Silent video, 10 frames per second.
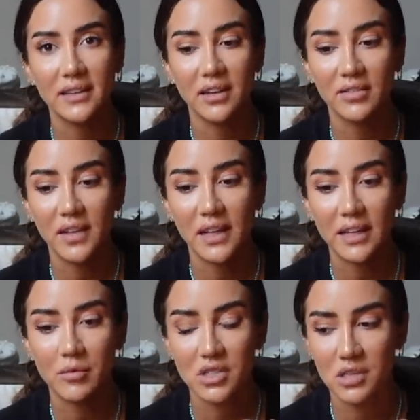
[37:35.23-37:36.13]
And I feel
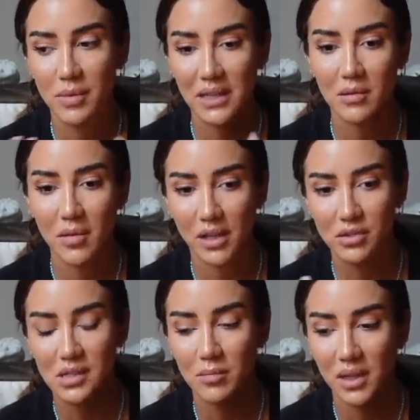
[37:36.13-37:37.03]
like I'm just spending money
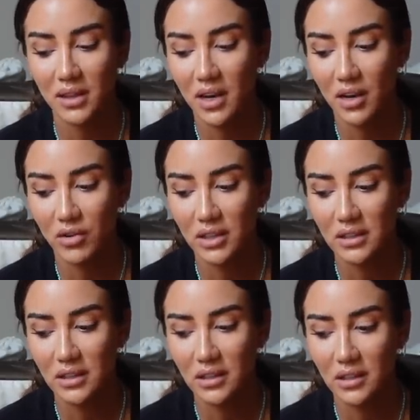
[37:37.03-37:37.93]
on something that I
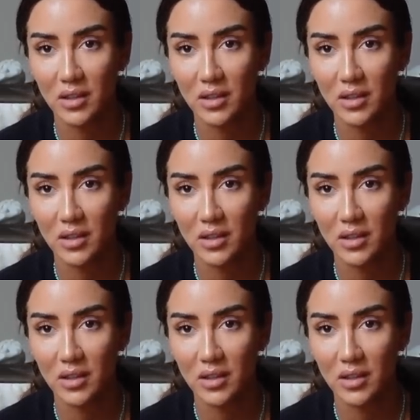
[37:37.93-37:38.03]
already